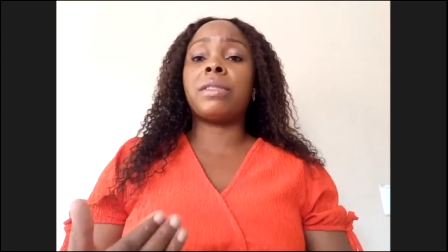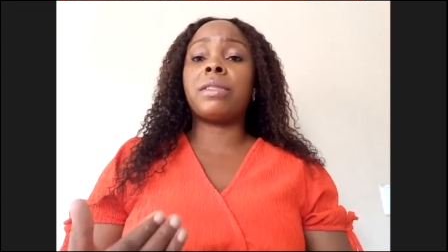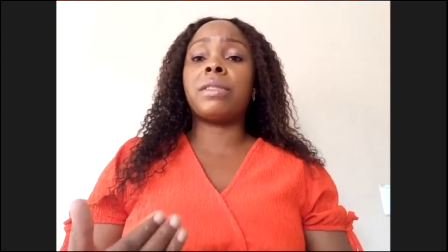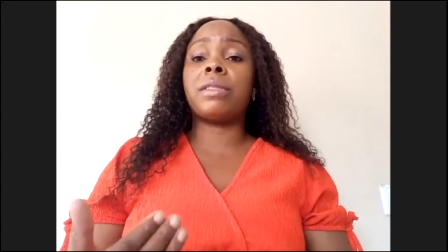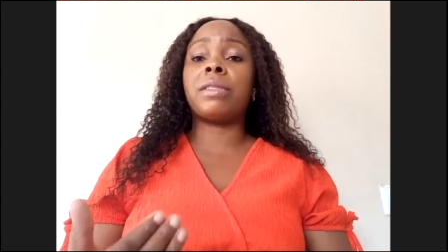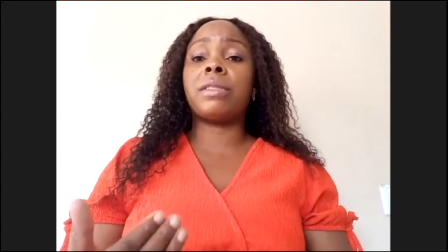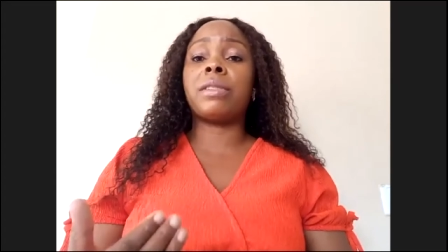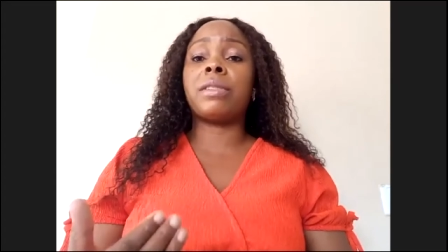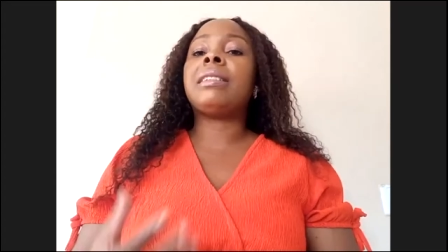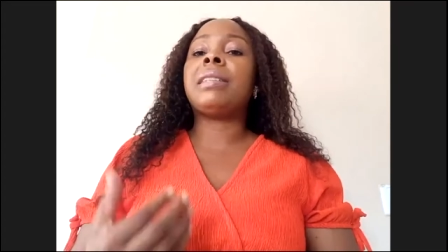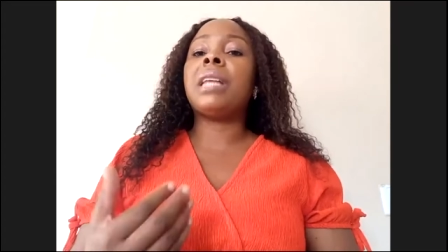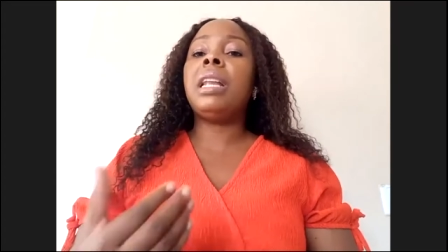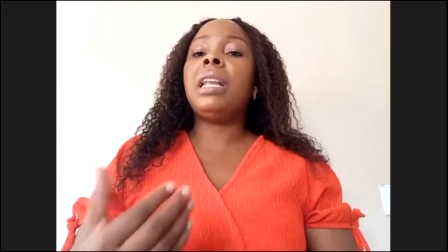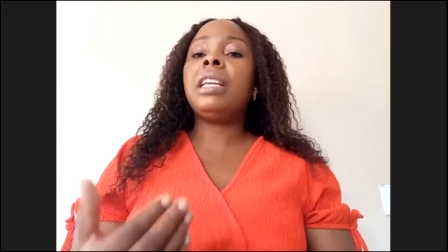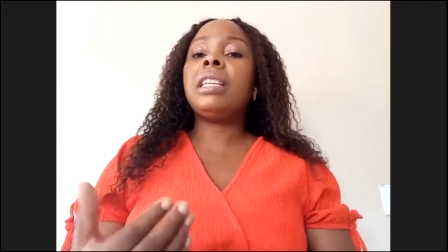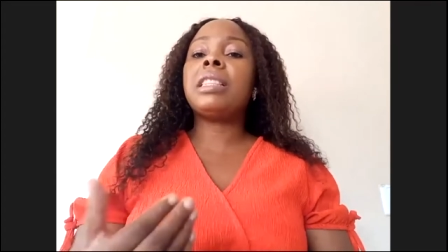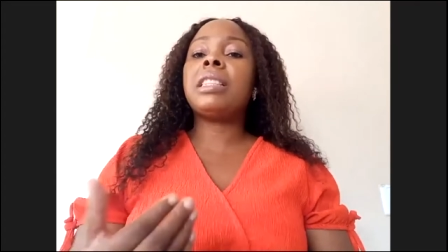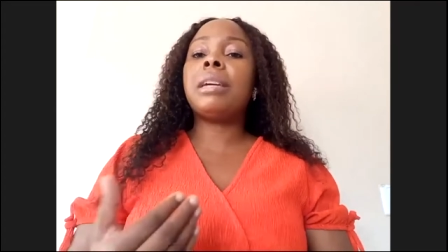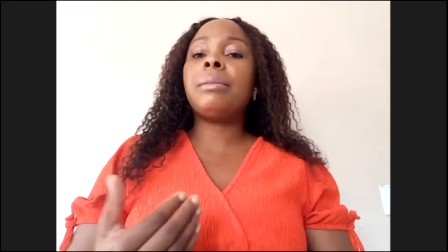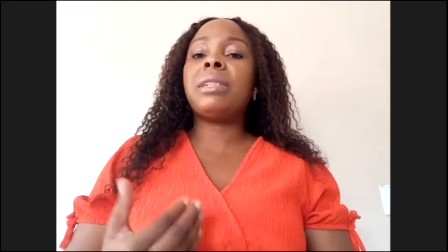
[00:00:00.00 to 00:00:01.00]
and
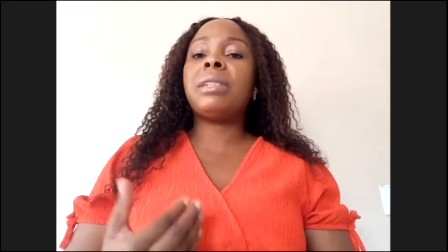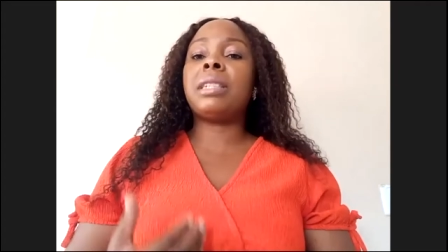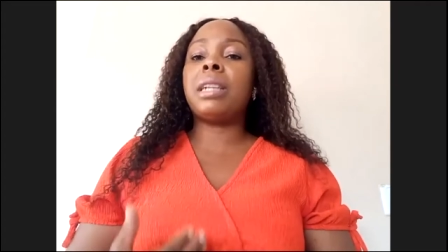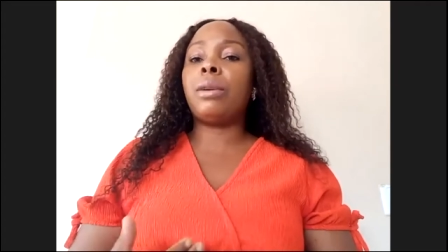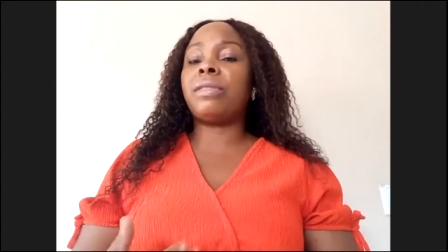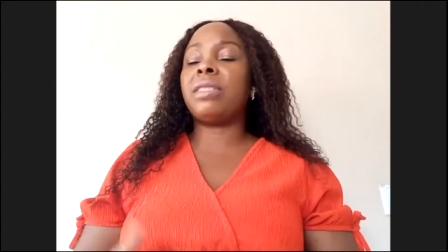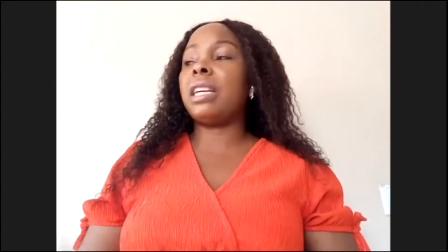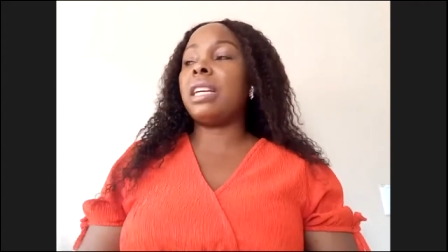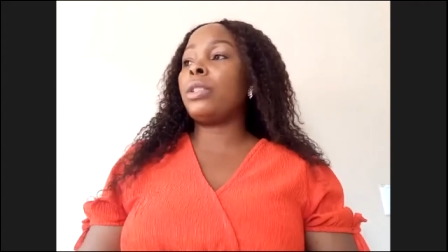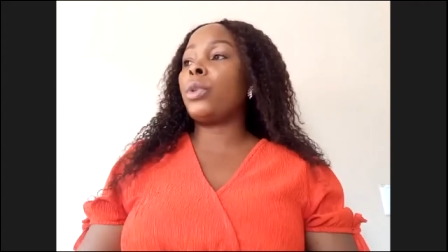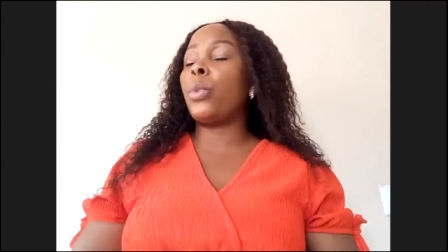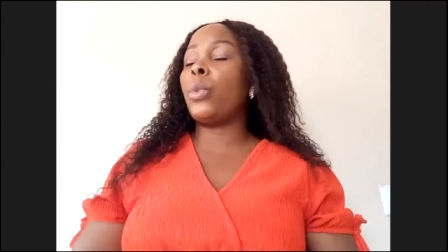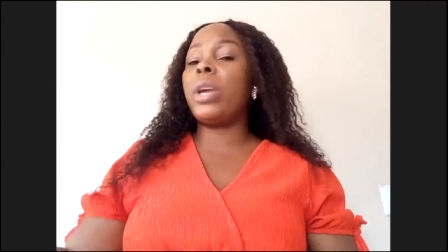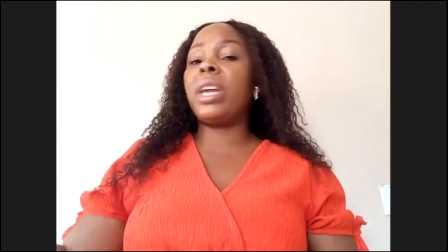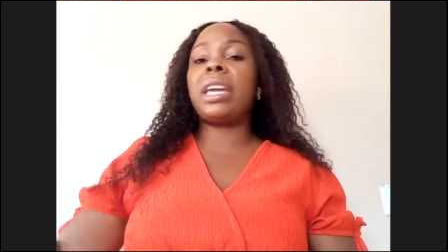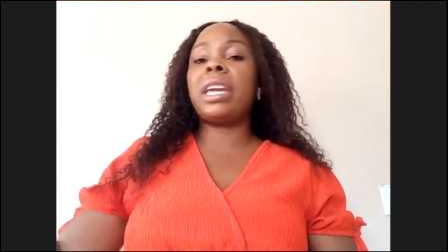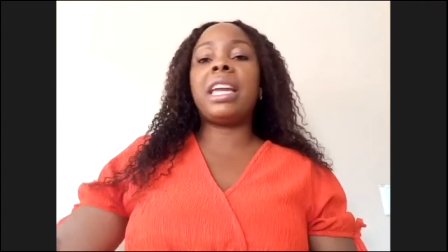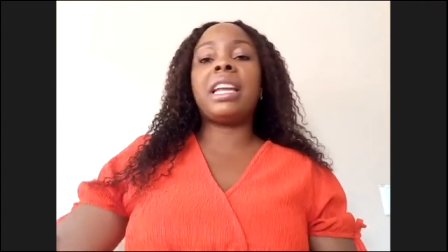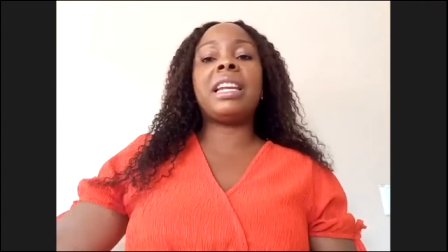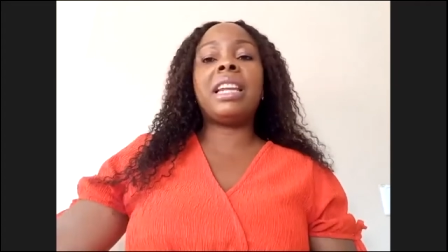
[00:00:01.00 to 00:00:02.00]
telling themselves that
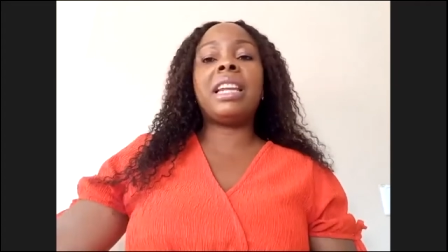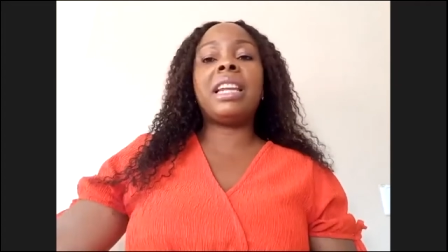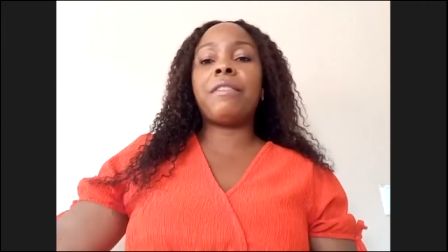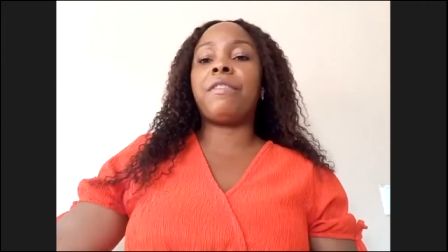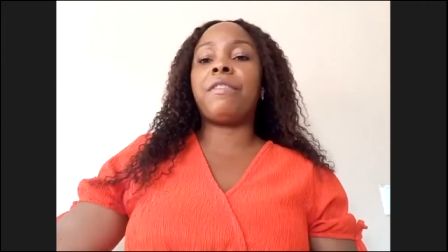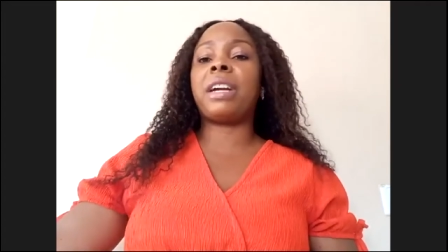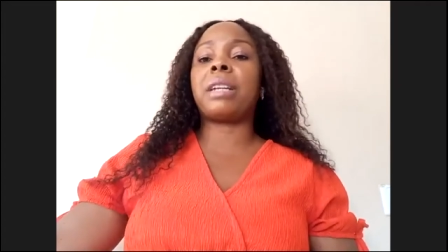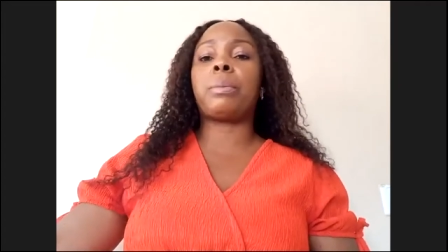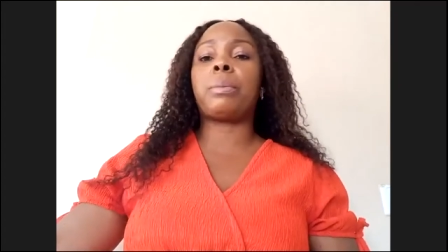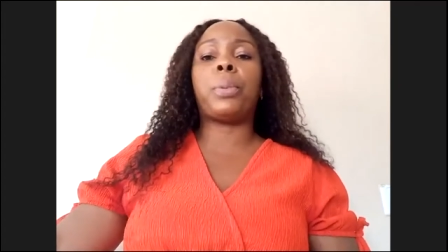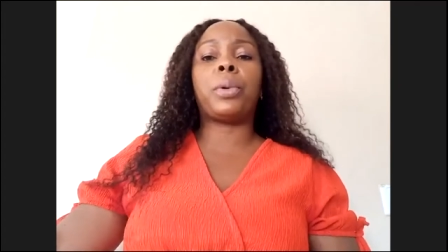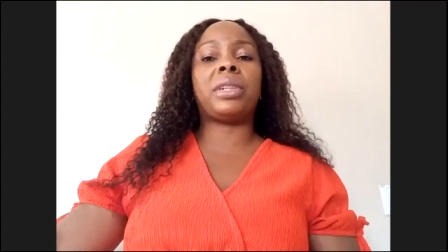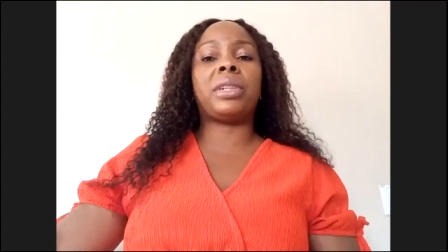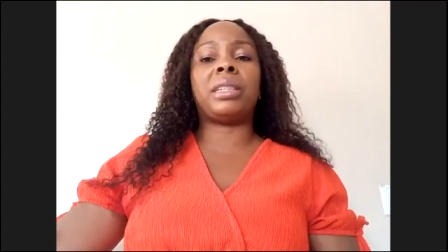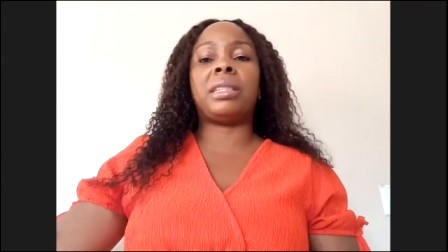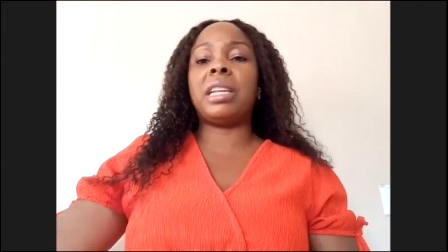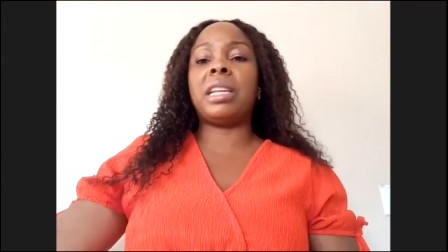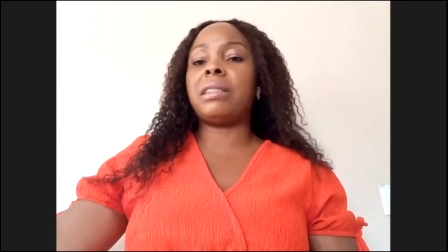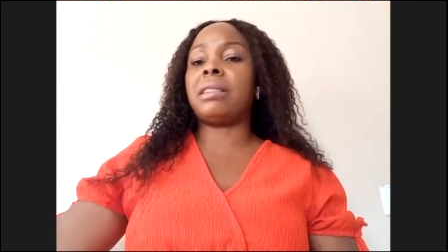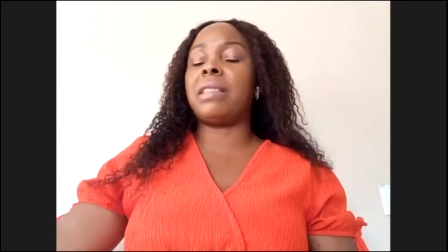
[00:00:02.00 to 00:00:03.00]
we can never
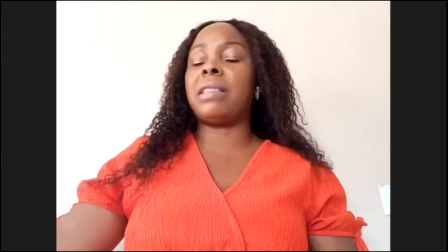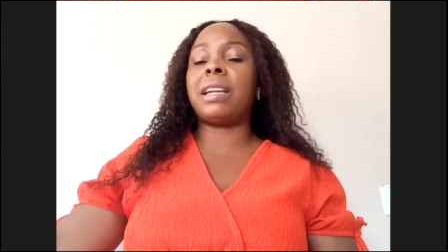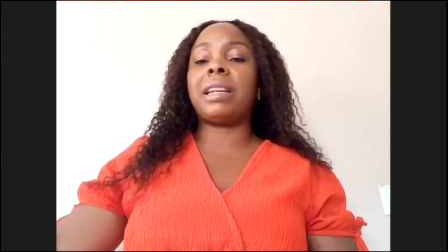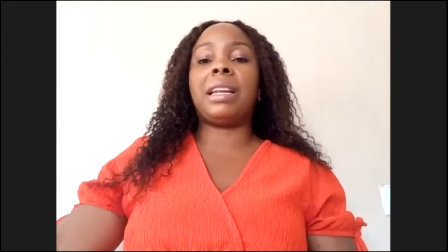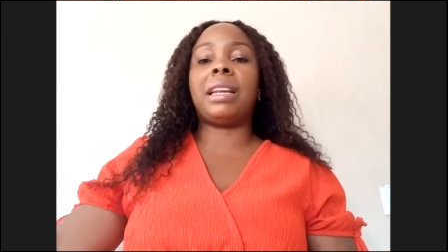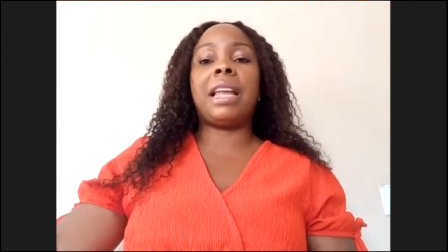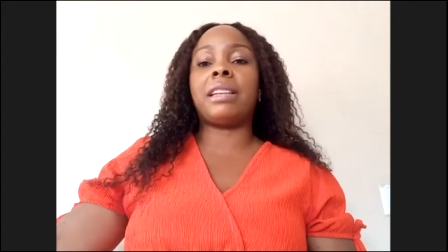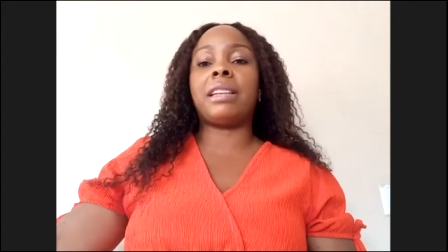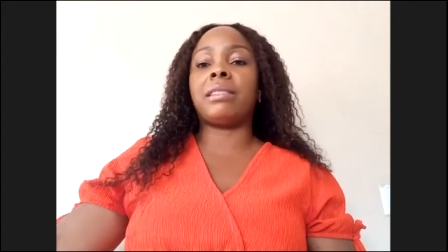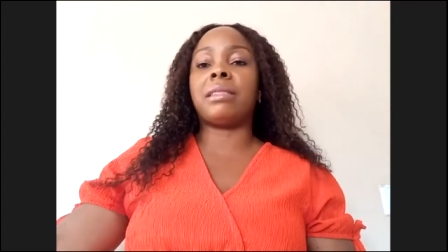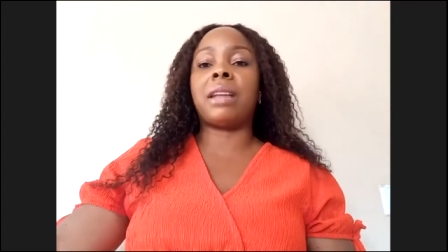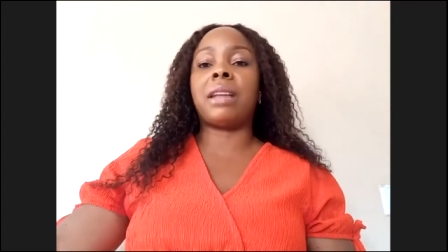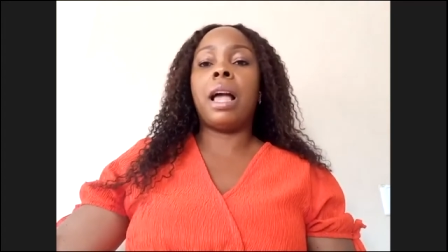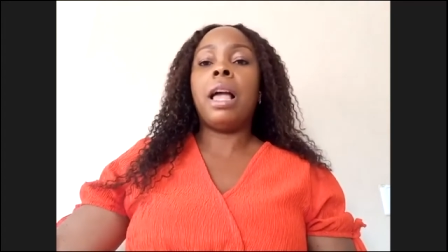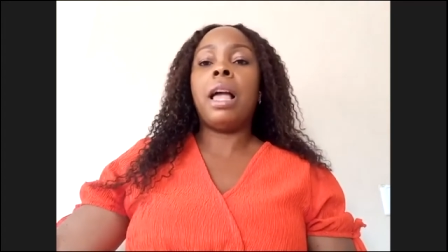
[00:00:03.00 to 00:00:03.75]
possess that land